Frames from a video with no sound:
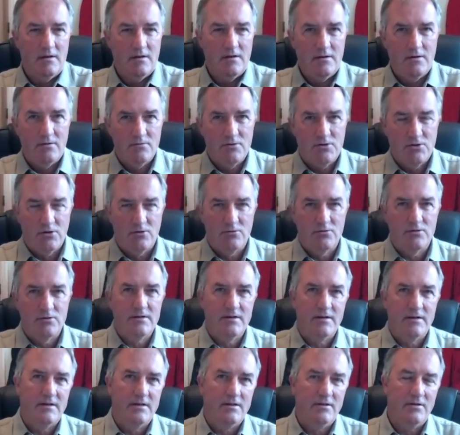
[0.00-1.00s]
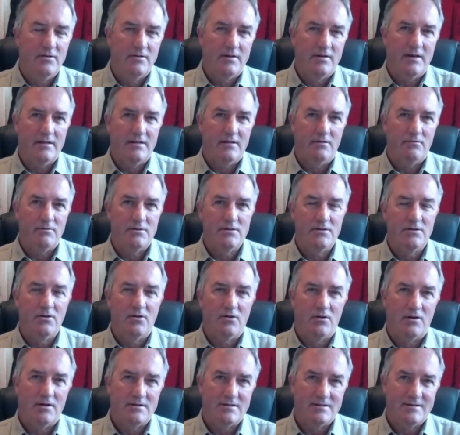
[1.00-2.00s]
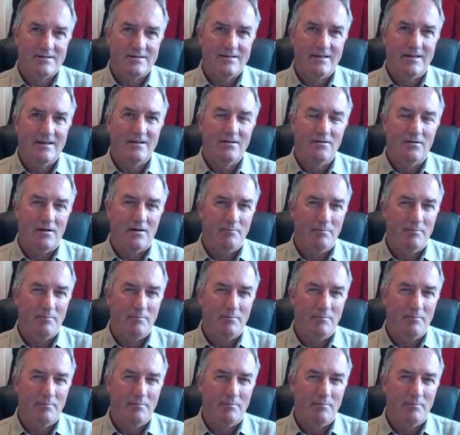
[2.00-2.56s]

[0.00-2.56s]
You know, children in the UK, there is not a single,